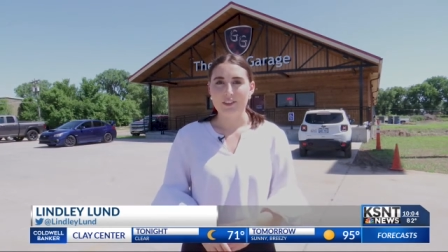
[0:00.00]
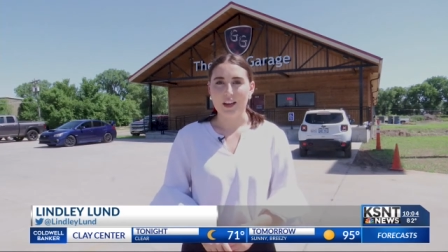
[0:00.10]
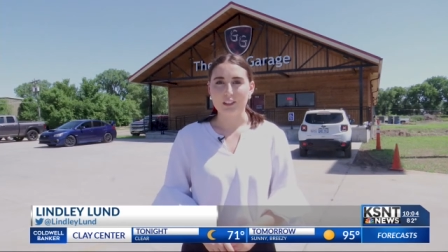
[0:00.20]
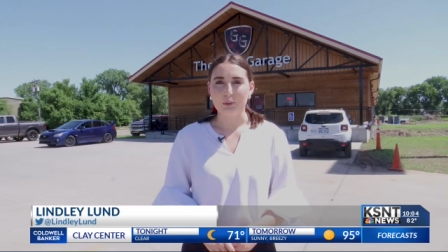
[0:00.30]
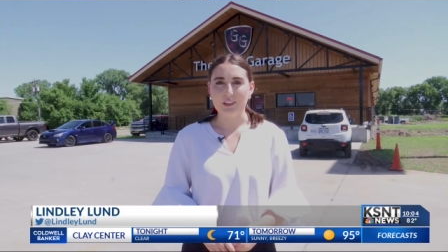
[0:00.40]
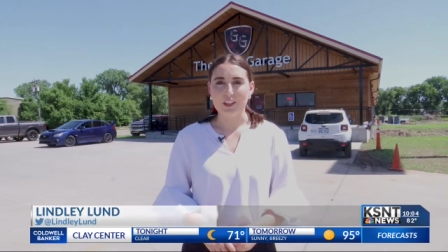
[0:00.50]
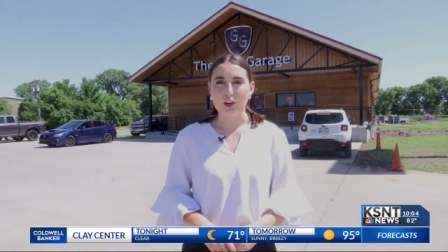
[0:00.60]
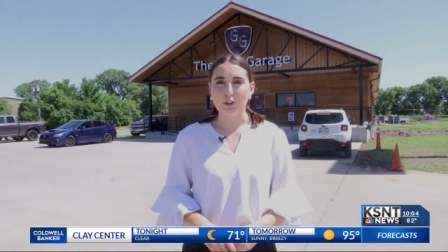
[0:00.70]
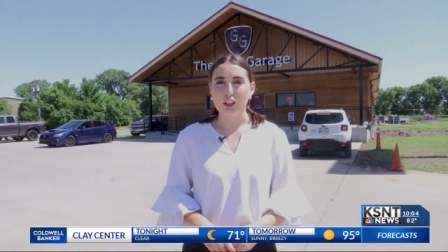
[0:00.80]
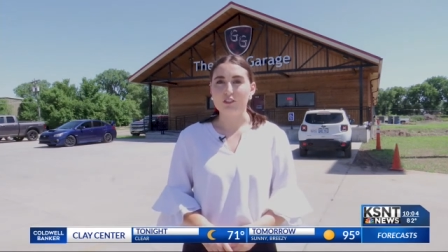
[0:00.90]
That's what the
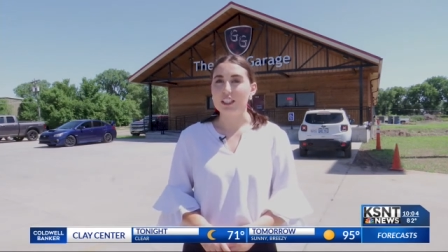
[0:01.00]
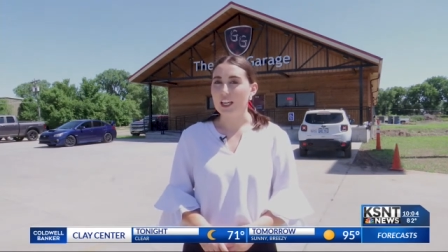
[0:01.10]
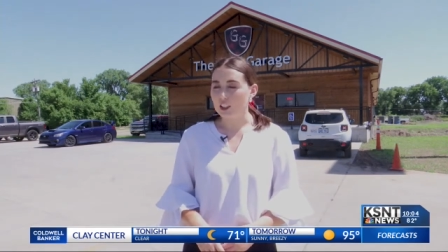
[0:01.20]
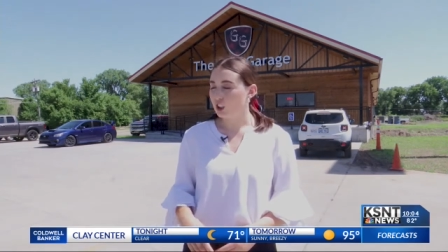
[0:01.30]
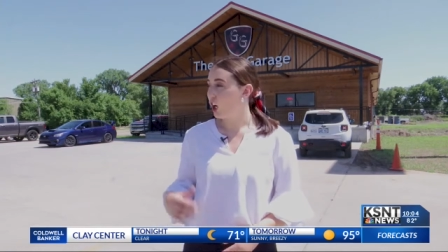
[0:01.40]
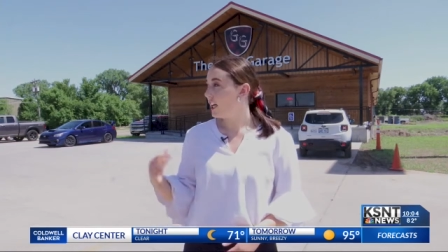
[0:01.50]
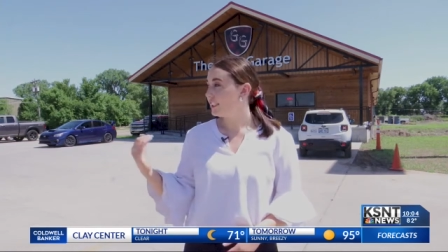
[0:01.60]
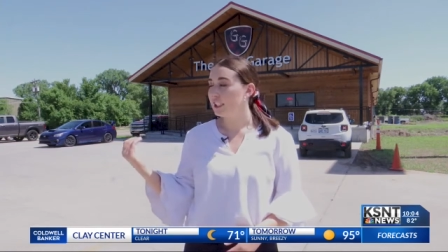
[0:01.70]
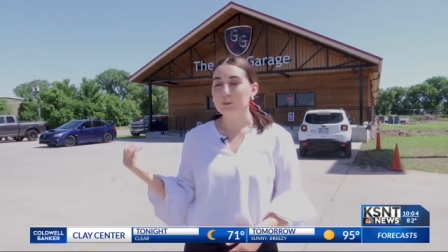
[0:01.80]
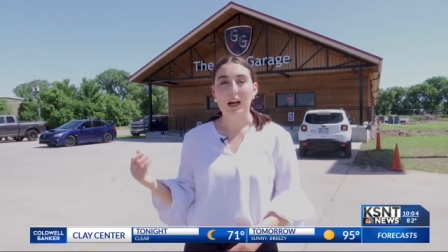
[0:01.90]
owner of the gun
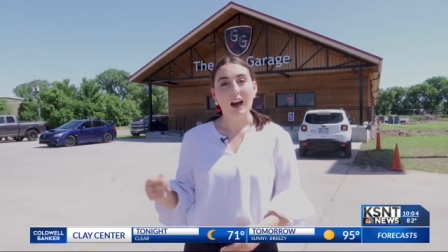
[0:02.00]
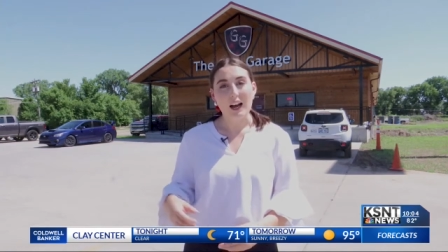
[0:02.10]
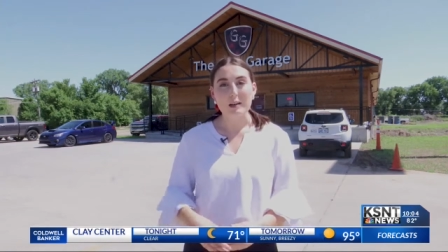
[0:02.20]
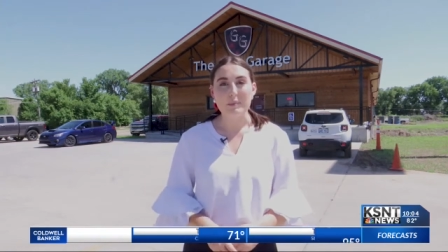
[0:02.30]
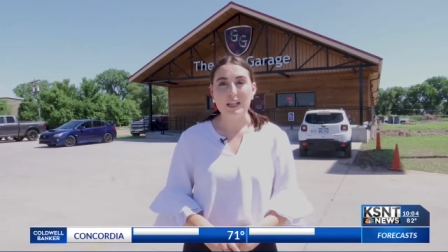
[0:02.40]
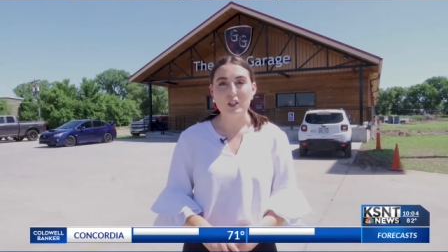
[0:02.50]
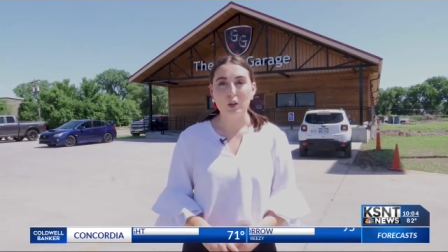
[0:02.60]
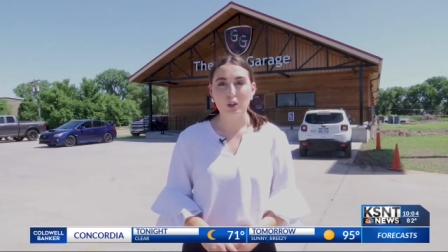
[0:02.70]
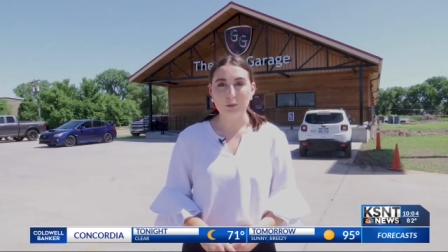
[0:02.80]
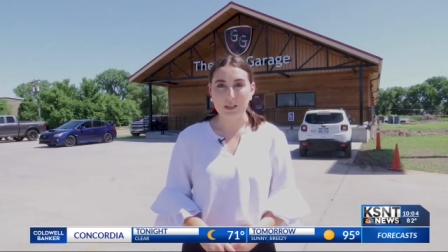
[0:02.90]
garage here behind me
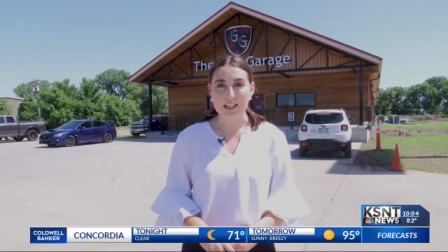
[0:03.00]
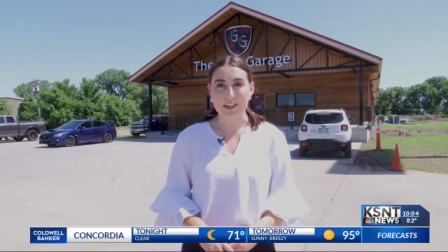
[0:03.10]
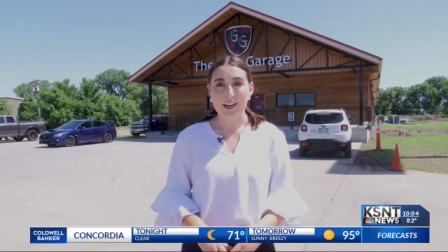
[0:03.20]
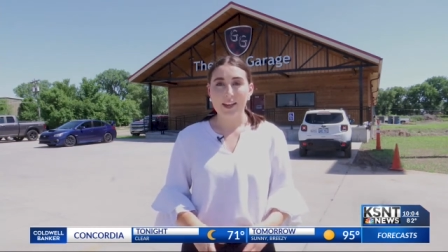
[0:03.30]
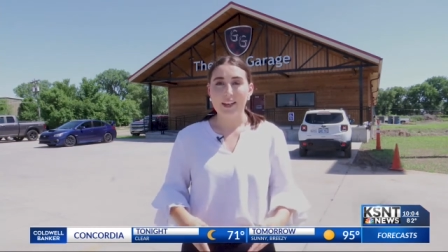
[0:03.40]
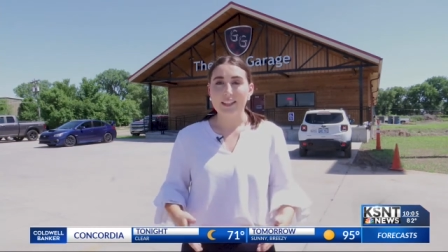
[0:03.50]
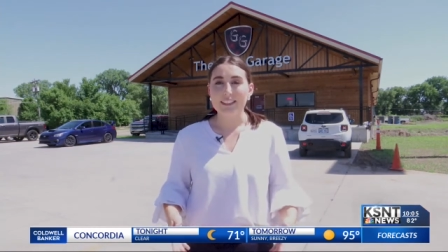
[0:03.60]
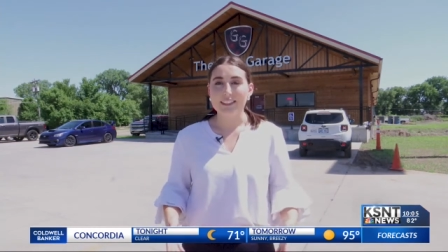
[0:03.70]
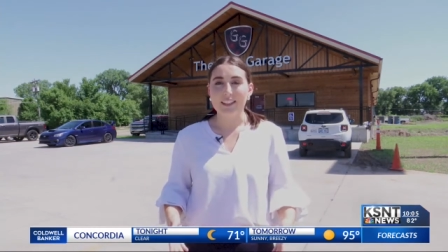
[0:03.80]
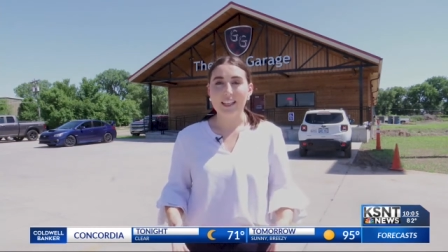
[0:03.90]
told me, and
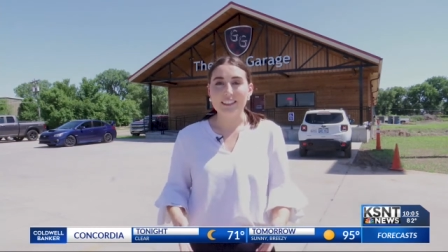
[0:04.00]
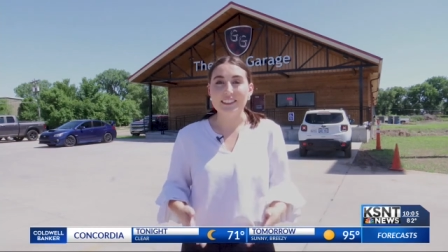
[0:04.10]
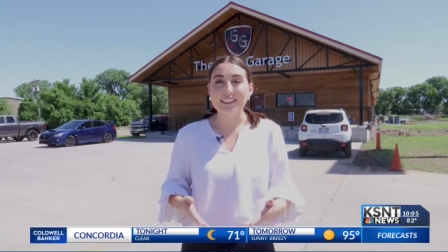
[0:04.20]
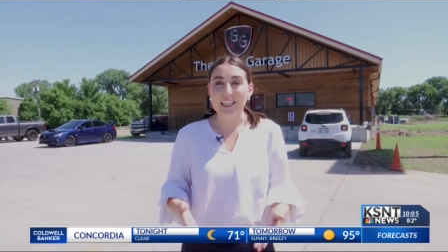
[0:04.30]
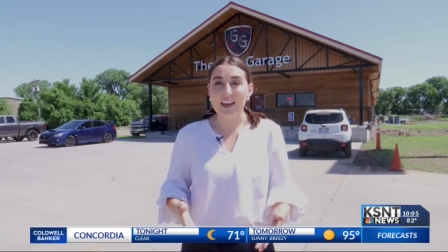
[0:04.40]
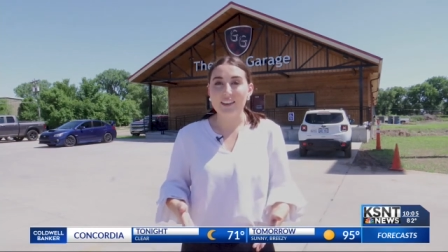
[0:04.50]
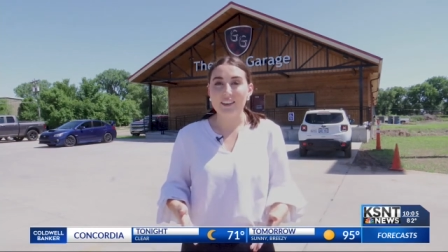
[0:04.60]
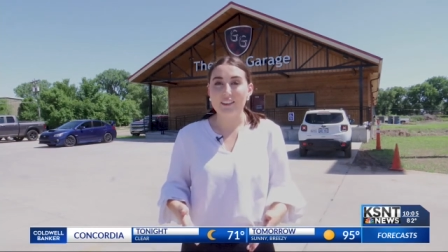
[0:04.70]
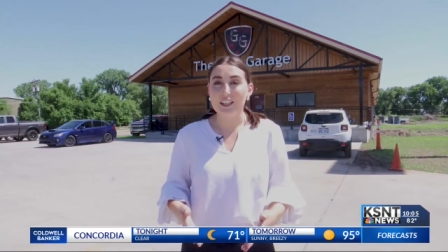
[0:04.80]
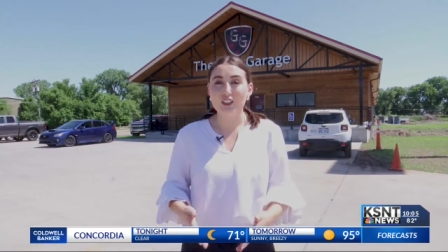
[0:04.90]
he said that
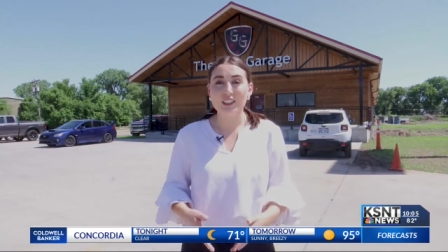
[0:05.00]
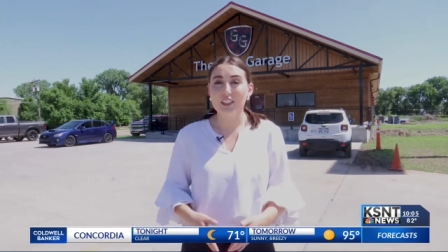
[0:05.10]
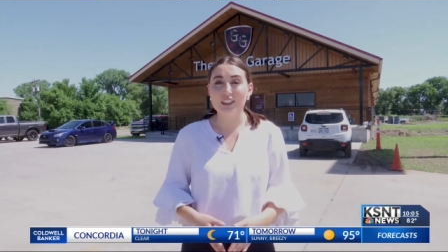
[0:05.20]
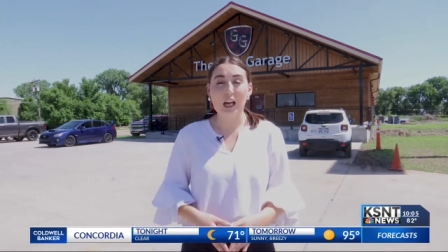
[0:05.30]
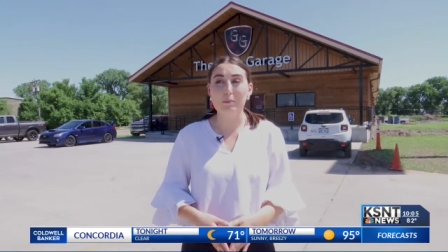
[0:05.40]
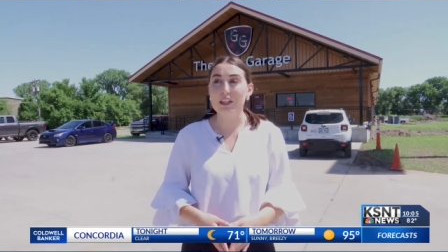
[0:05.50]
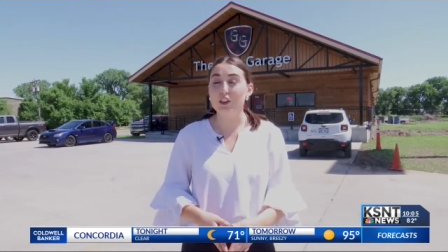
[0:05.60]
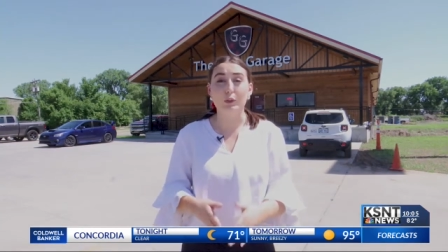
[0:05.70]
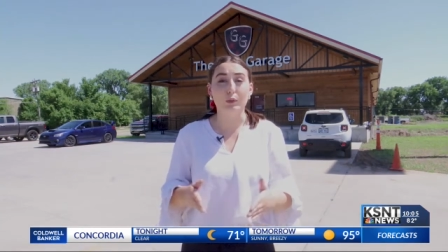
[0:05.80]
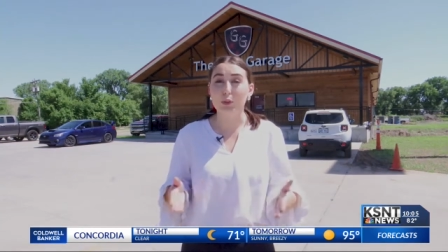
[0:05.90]
instead, their sales have
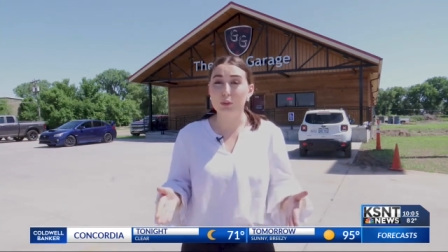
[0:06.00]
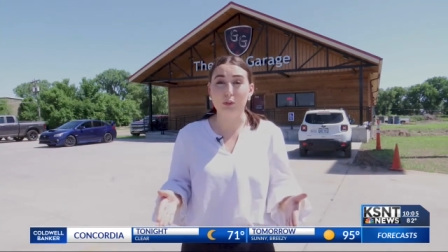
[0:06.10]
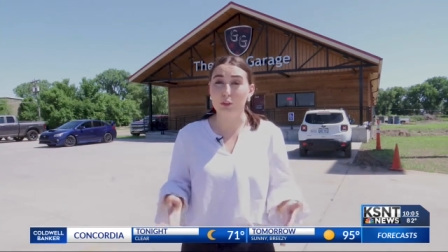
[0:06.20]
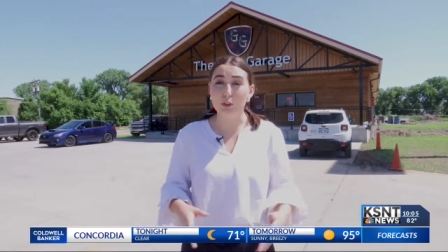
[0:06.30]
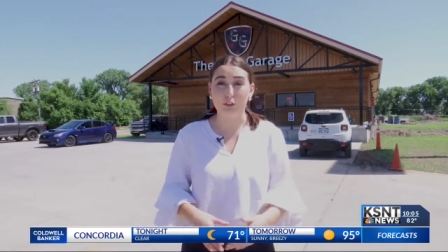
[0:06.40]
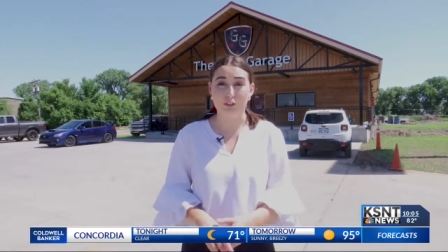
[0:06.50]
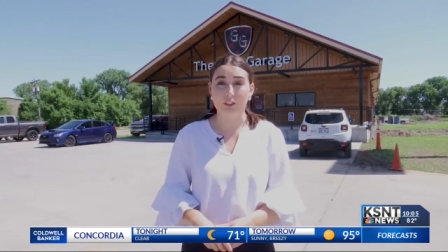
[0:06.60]
been through the roof.